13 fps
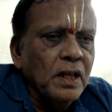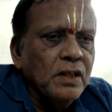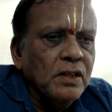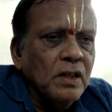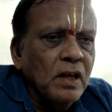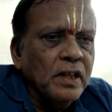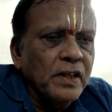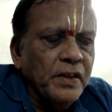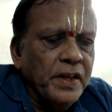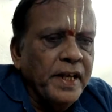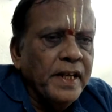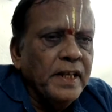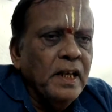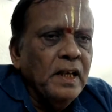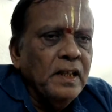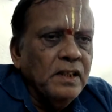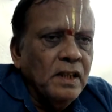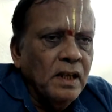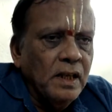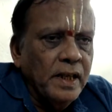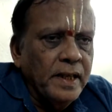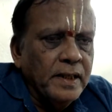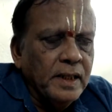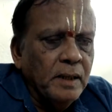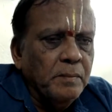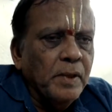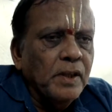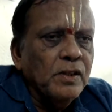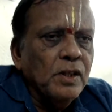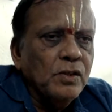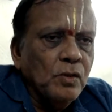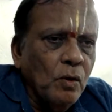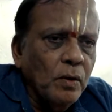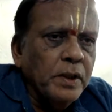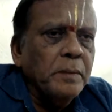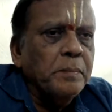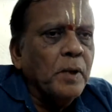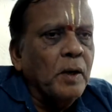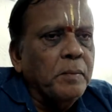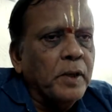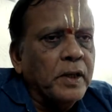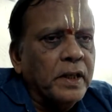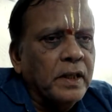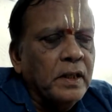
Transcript: or create encumbrances over the property.